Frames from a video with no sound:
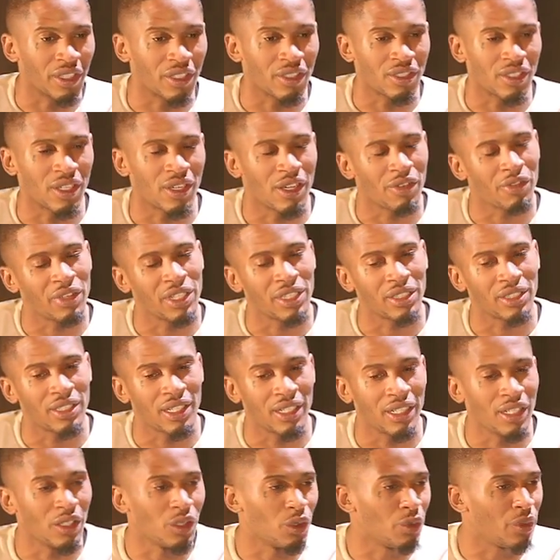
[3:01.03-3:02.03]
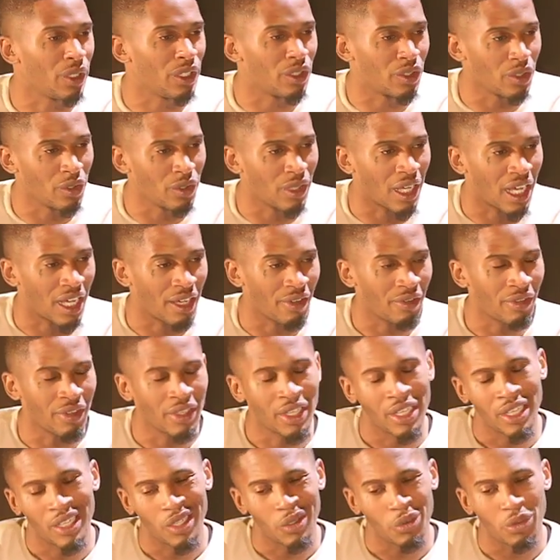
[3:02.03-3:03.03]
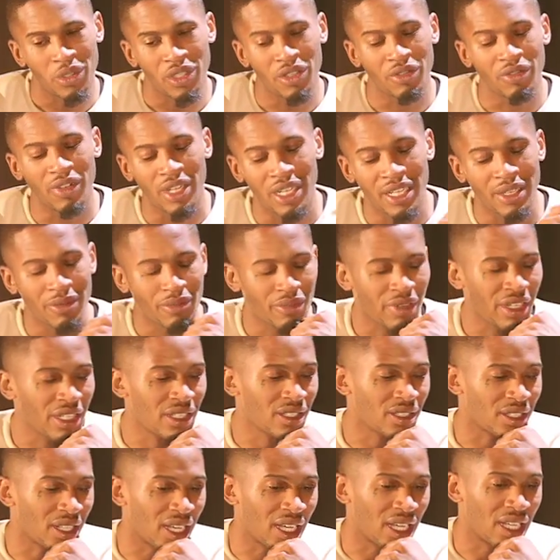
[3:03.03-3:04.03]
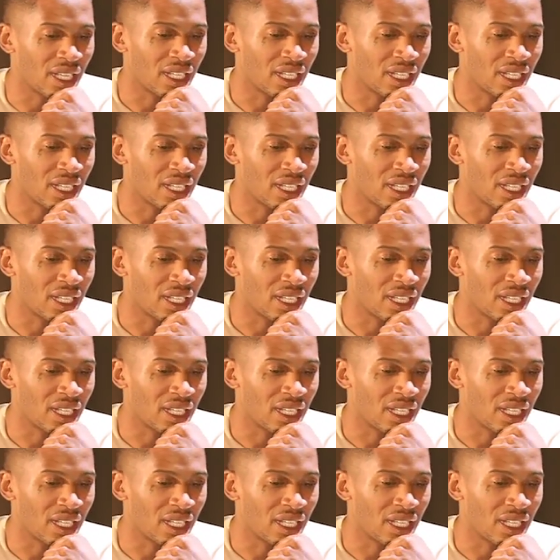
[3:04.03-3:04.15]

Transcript: so I think the little we do have, we should really embrace that,